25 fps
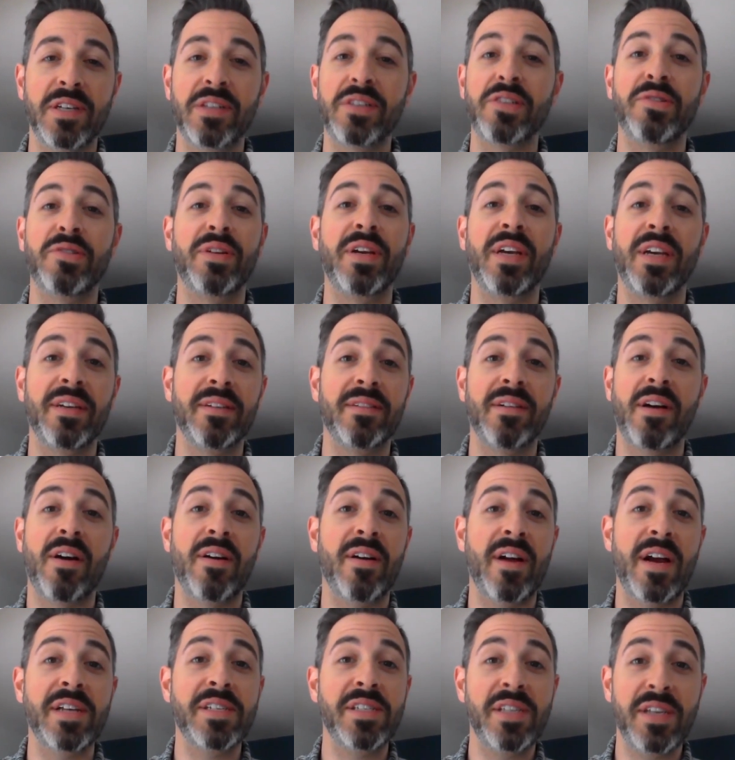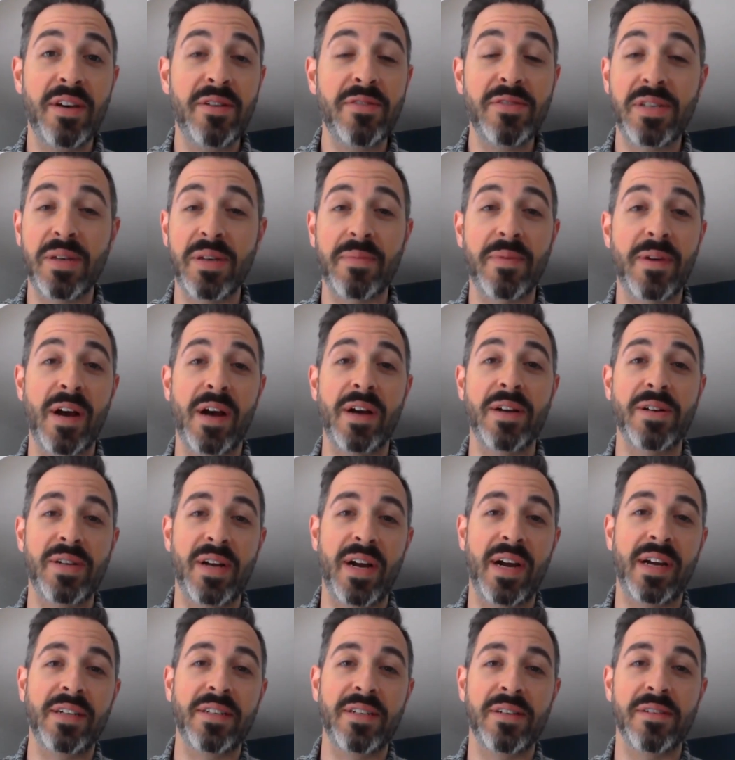including our SEO
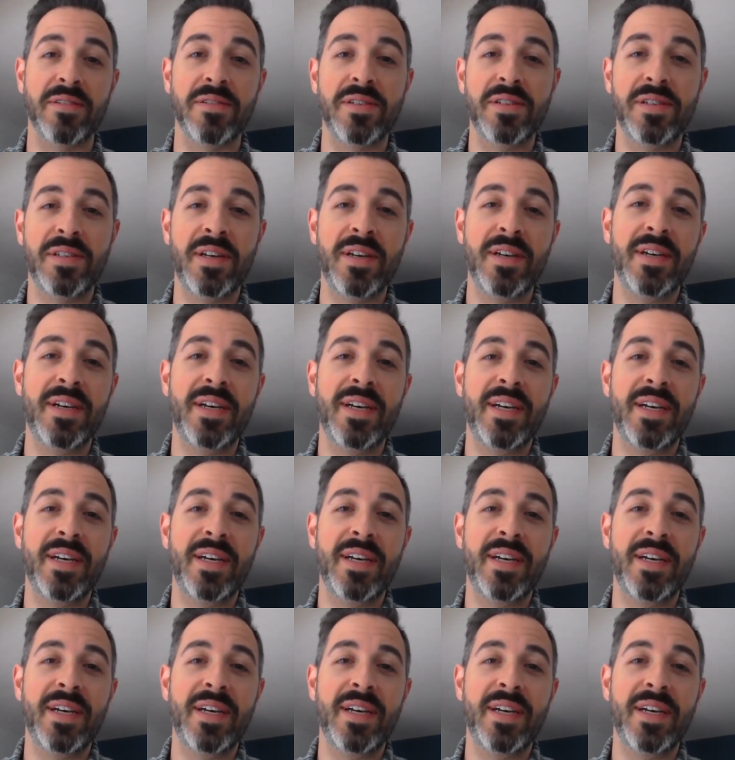subcontractors.